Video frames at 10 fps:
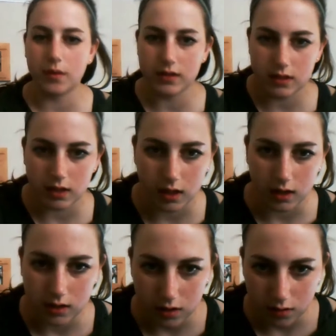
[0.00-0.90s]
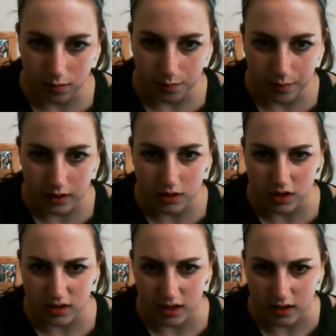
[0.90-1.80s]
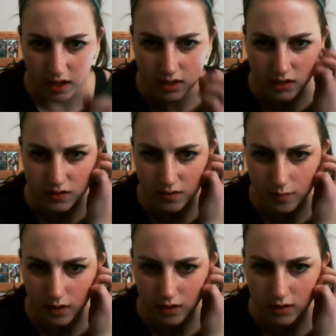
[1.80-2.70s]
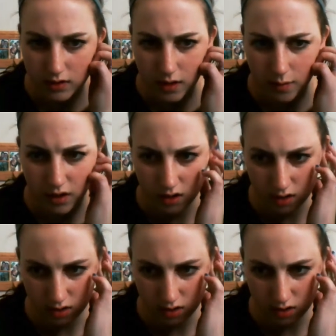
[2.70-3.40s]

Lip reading: quiz today too, but it's just like the answers from the exam, right?